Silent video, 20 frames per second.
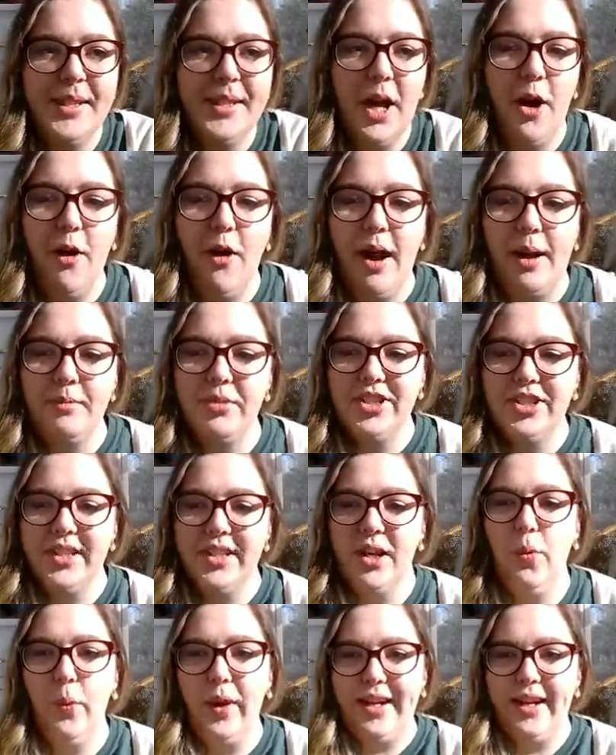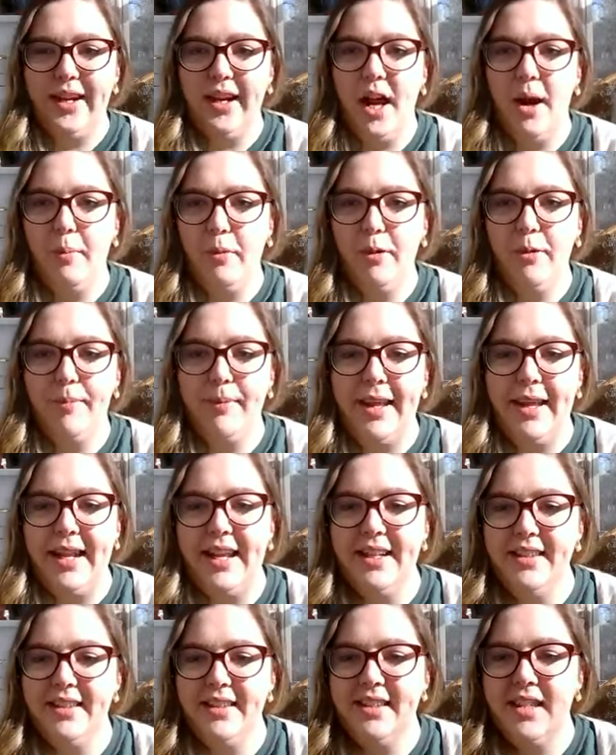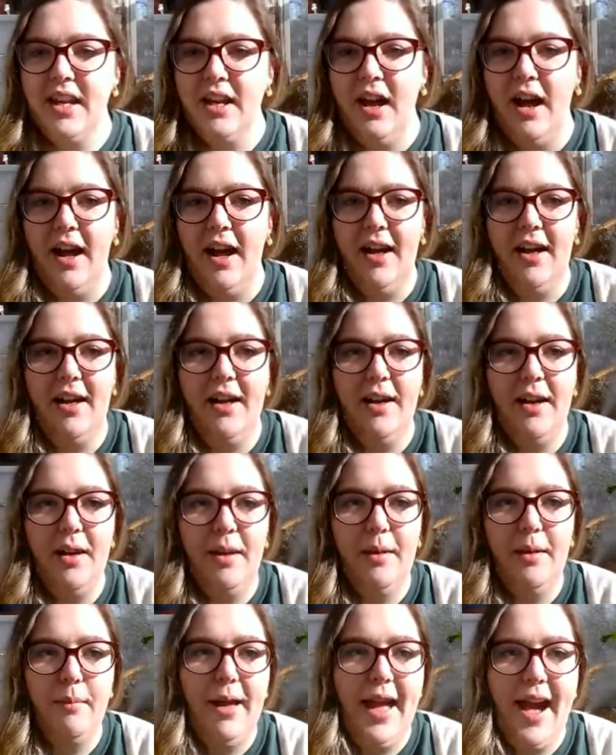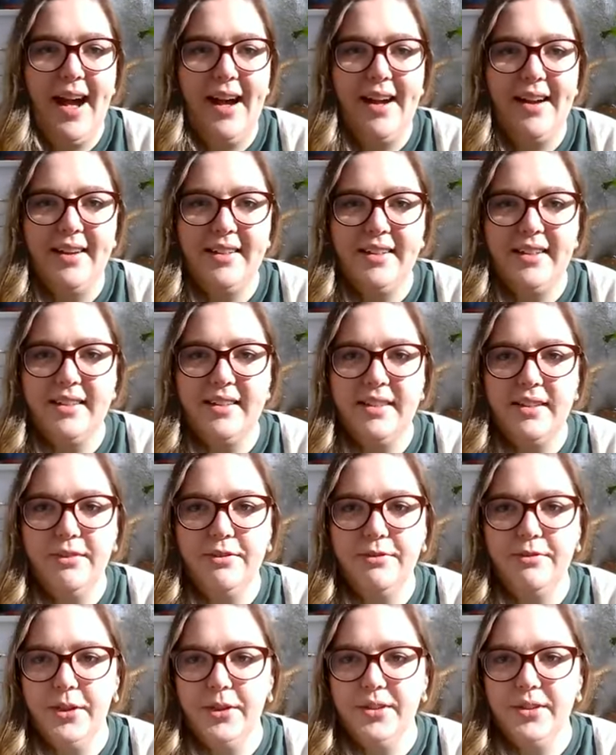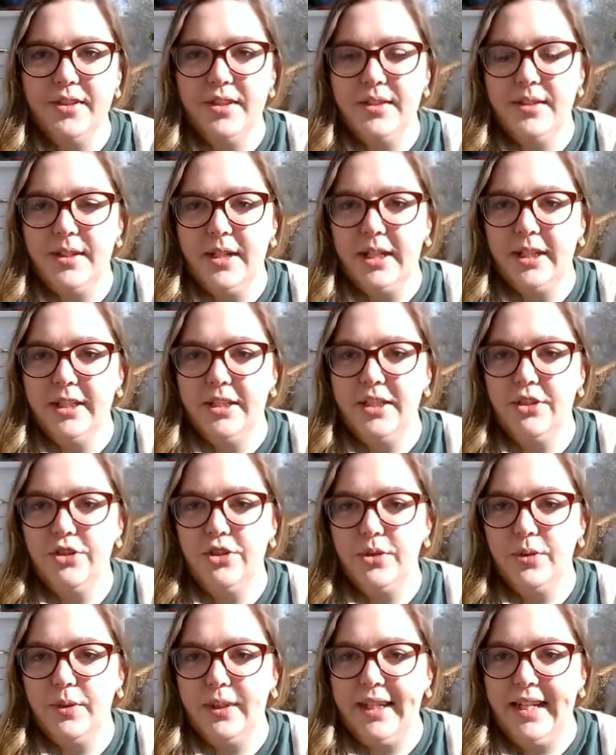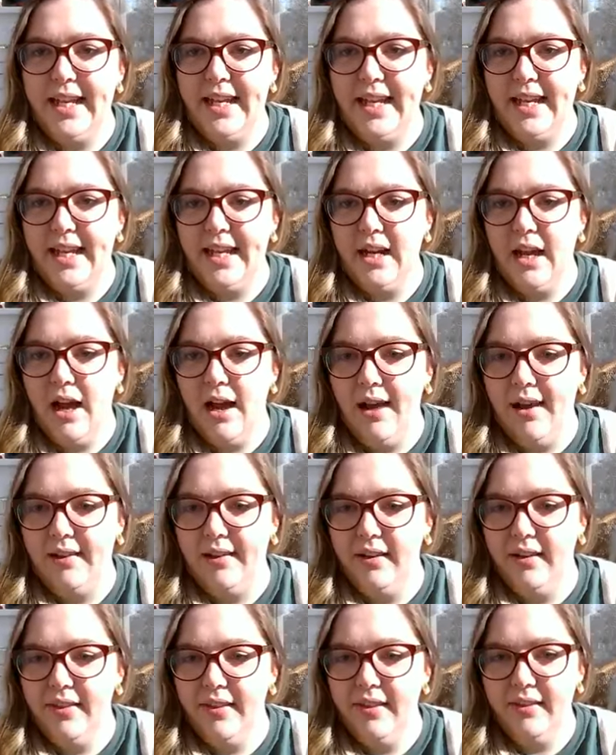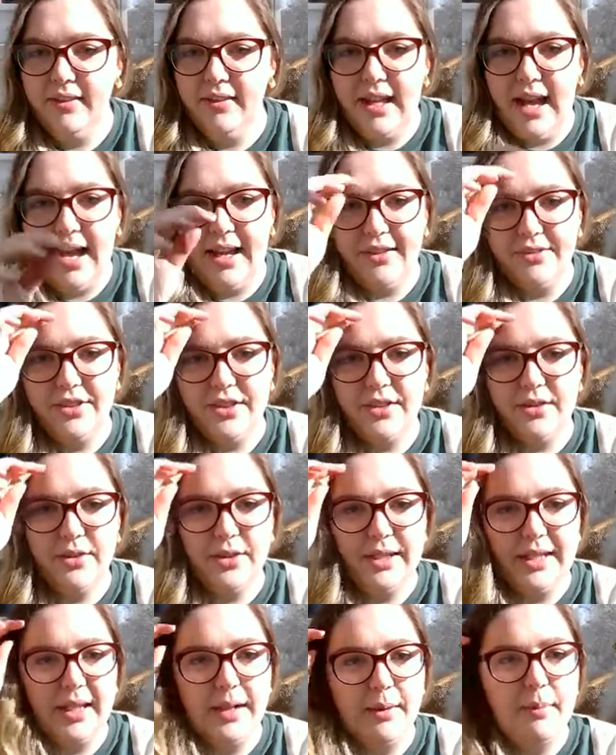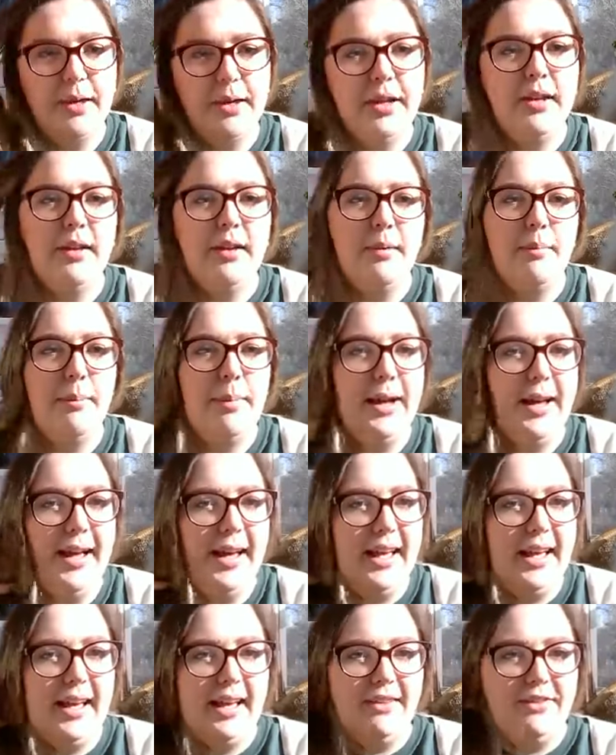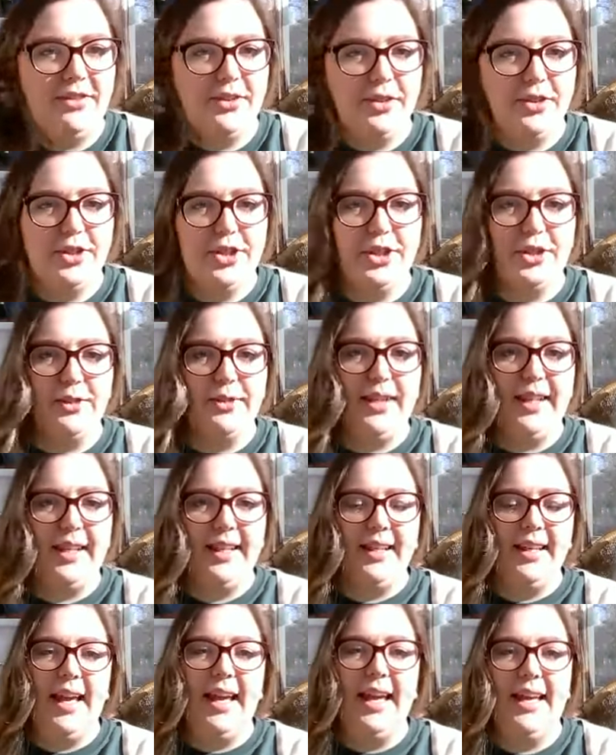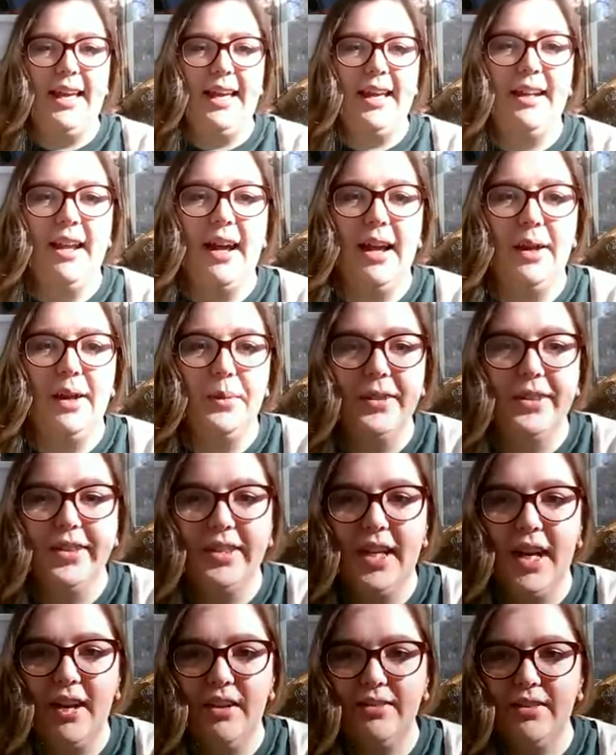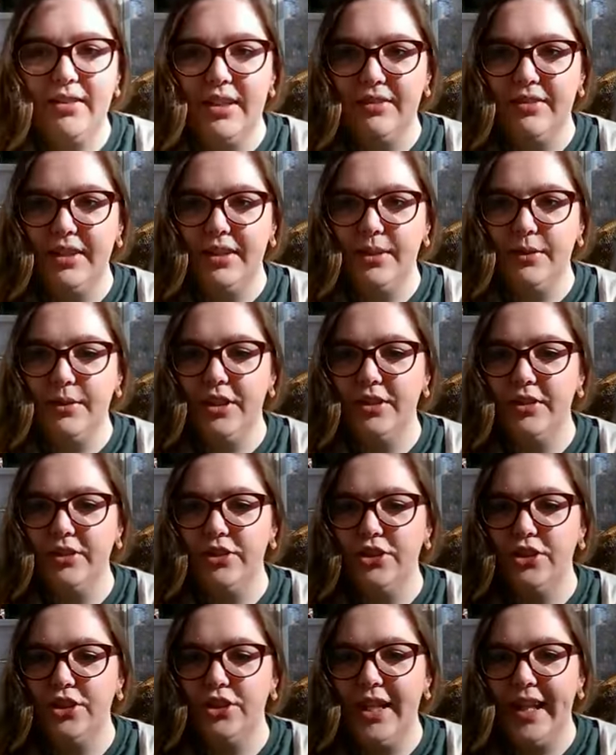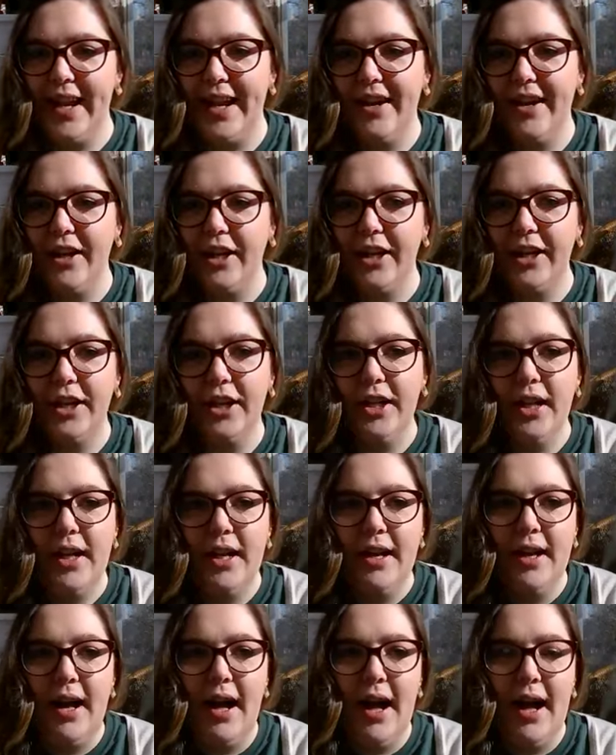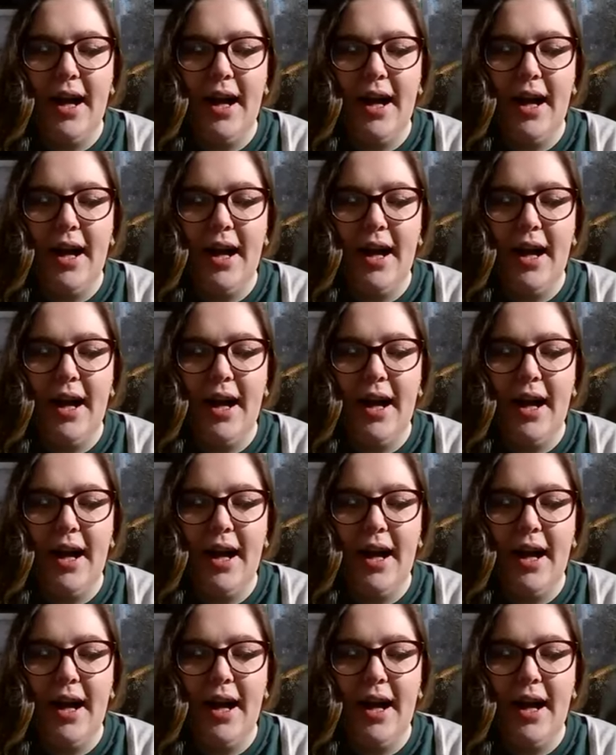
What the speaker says: So I'm just going to wait a couple minutes as folks start to join in on the live stream. But if you're tuning in, I would love if you could share,